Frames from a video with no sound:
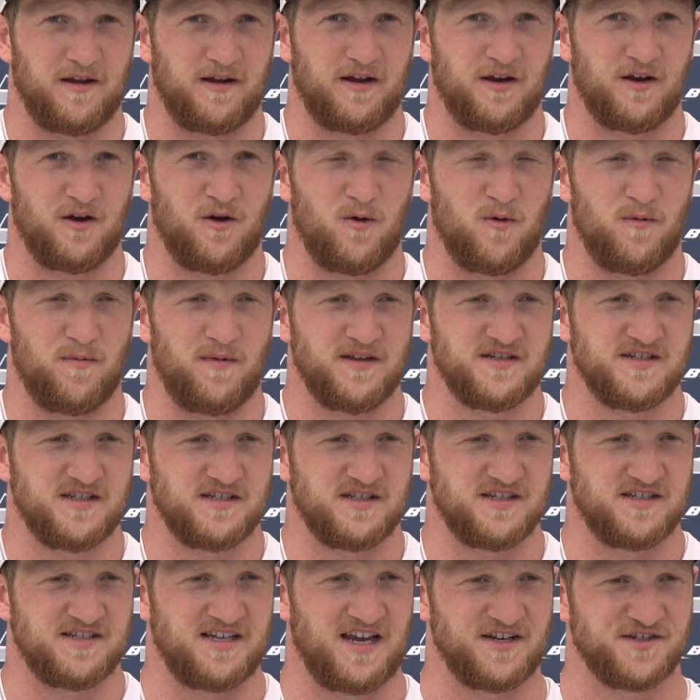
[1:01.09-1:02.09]
you know, this is
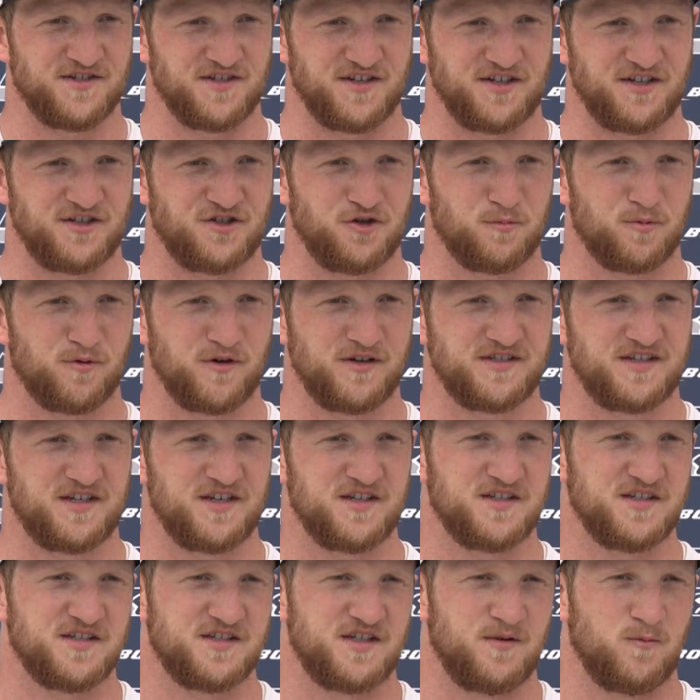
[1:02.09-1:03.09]
essentially two
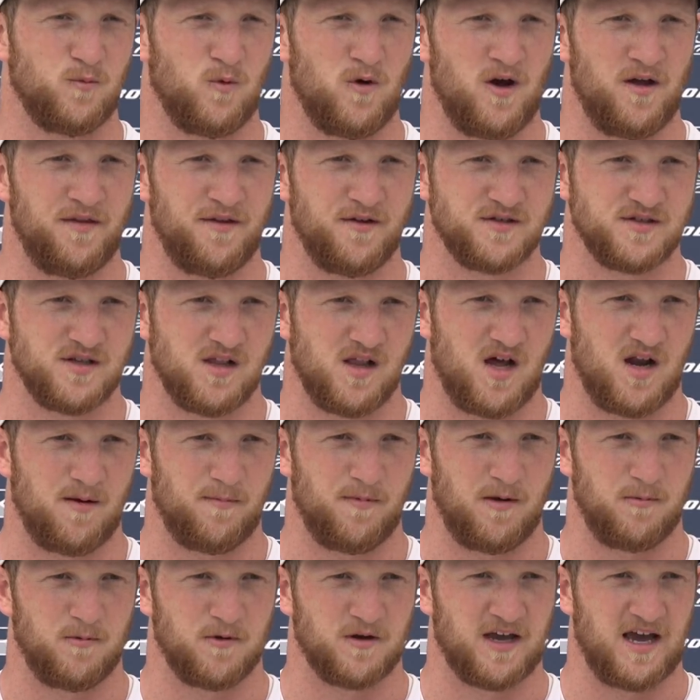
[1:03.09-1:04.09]
preseasons in one. There's a lot of
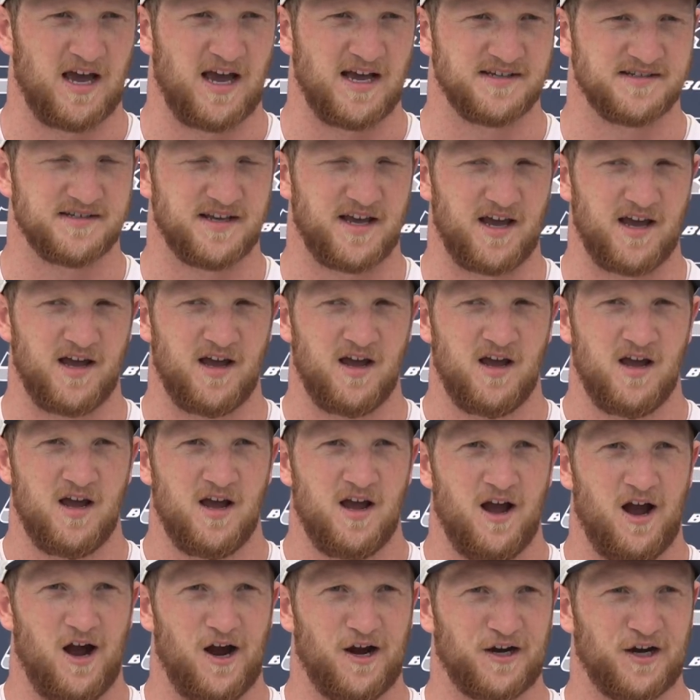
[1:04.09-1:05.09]
bubble guys that
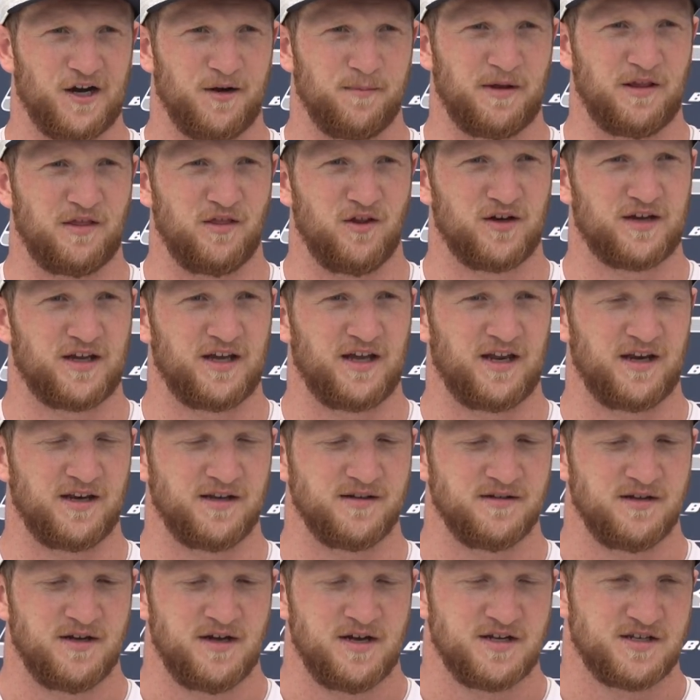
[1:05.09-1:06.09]
are going to be looking
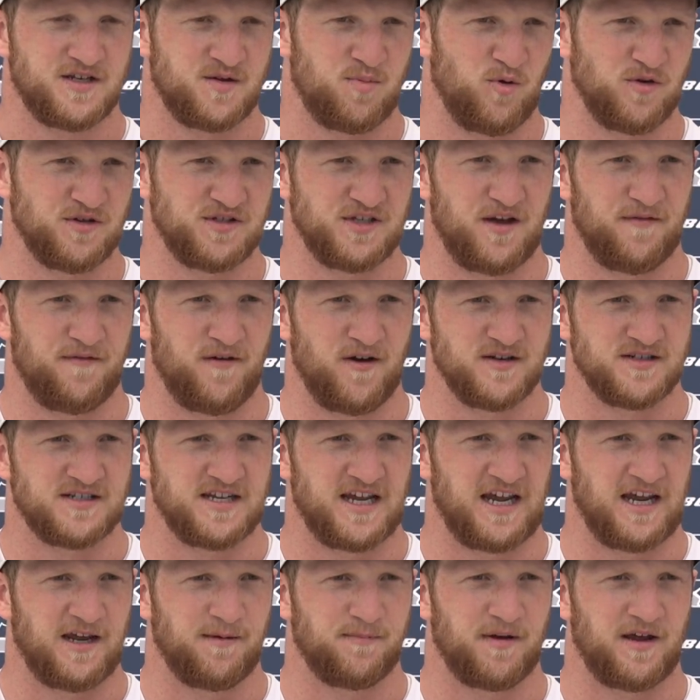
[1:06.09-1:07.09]
to put stuff on
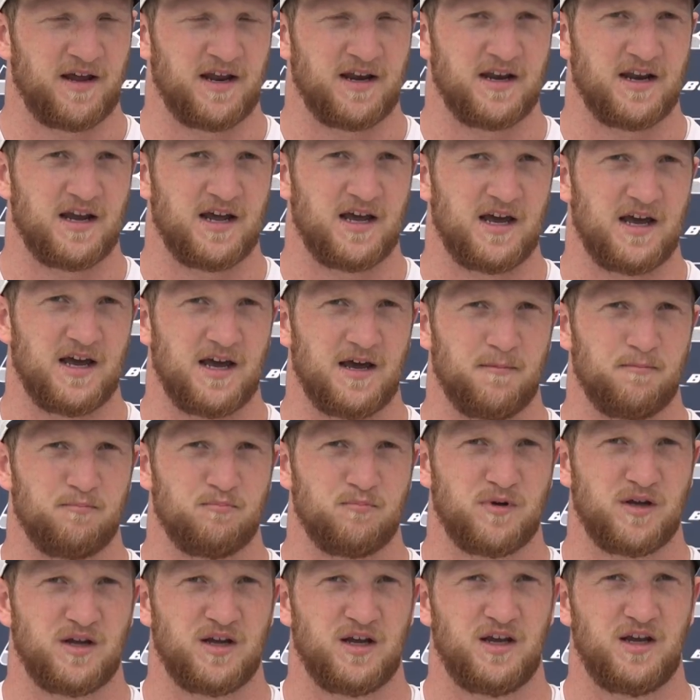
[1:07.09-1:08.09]
tape. And,
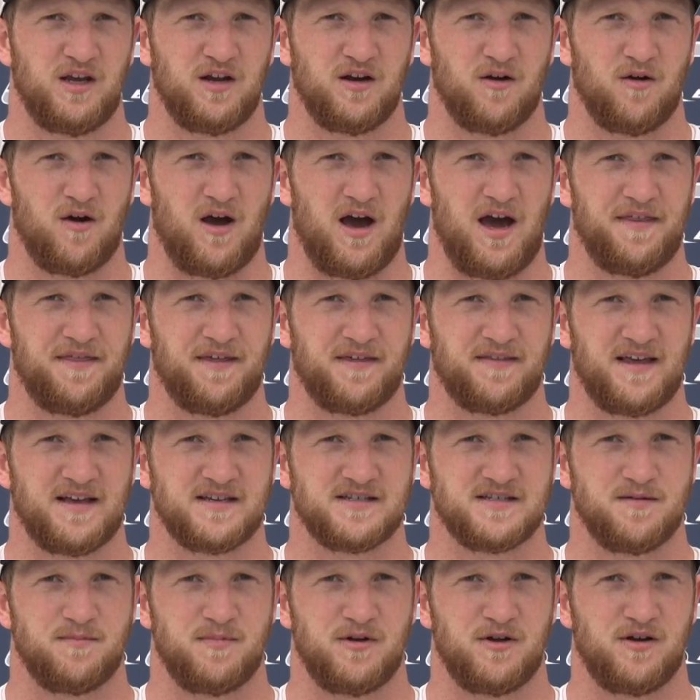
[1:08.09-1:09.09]
you know, I think that's
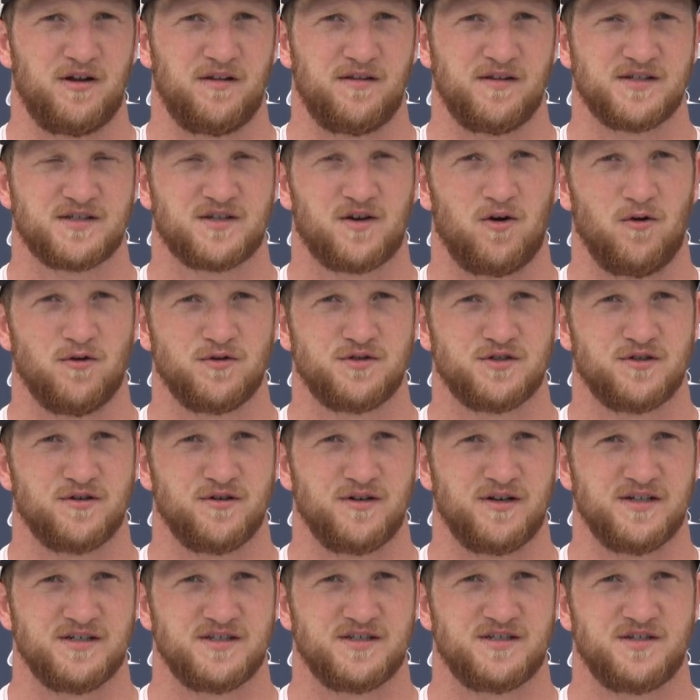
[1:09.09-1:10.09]
the beauty of this culture
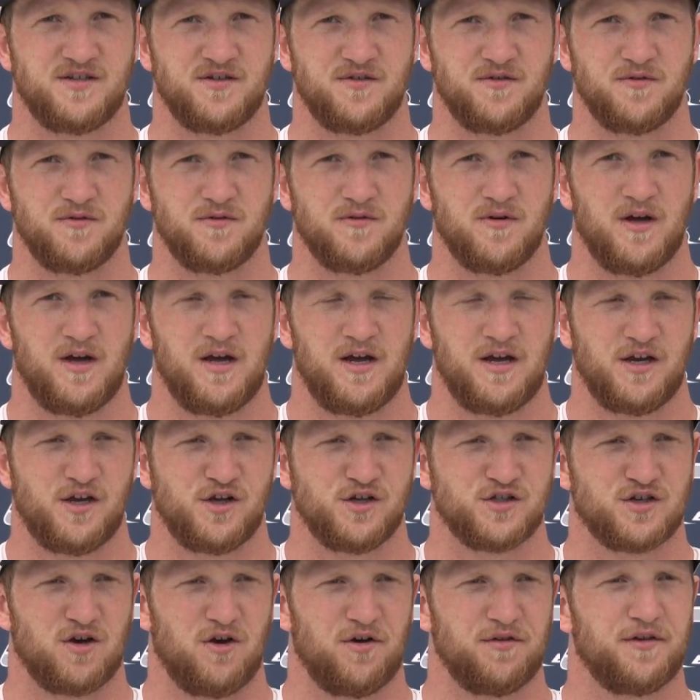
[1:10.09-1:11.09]
is to you
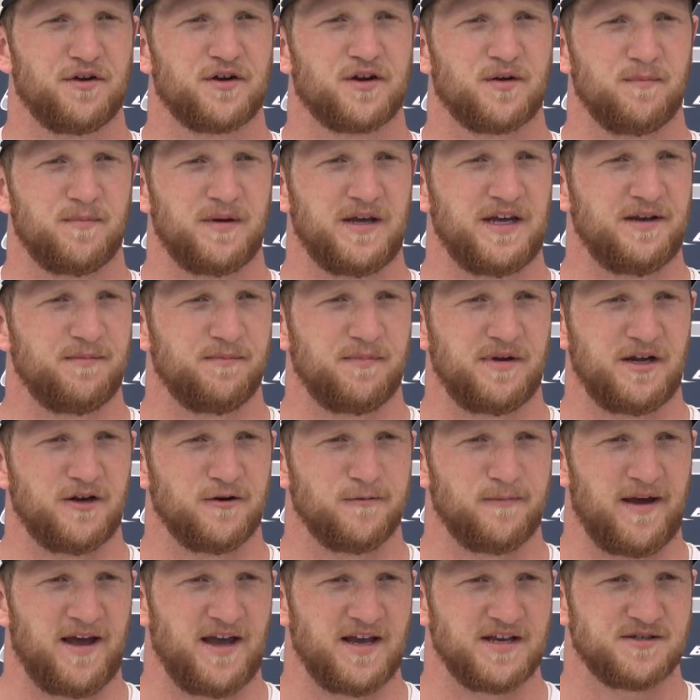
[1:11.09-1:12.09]
just go out there, compete, and be your
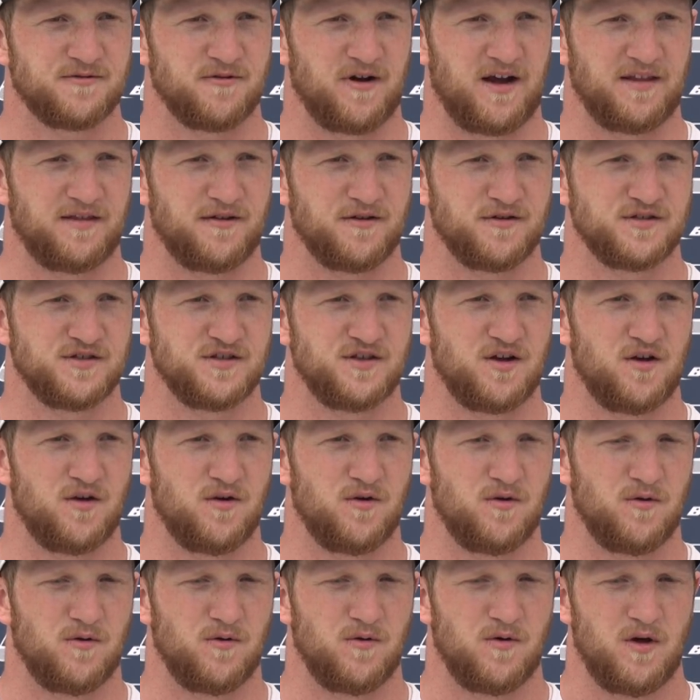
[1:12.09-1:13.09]
best, right? There's
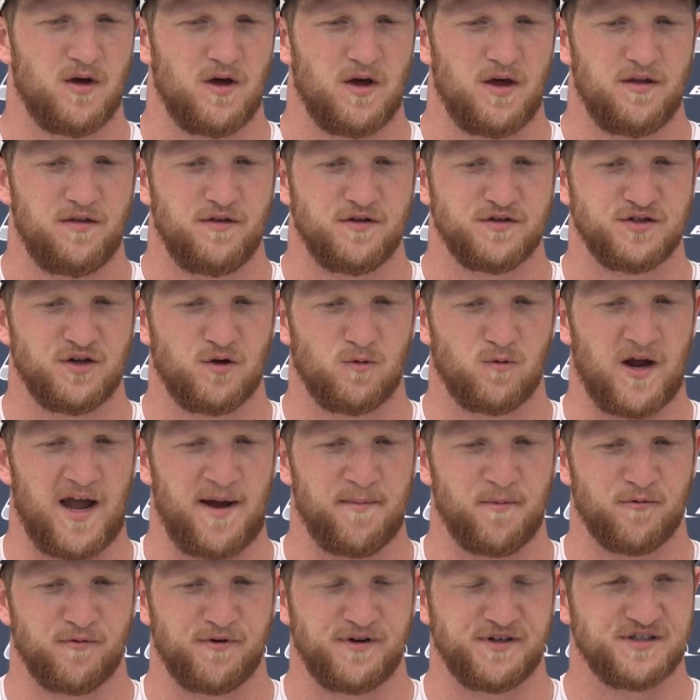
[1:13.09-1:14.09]
no rhyme
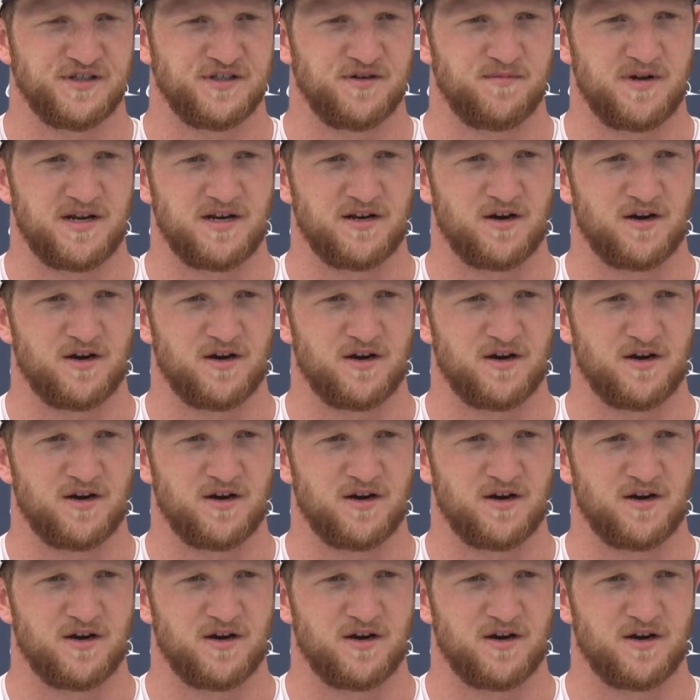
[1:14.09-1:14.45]
or reason to be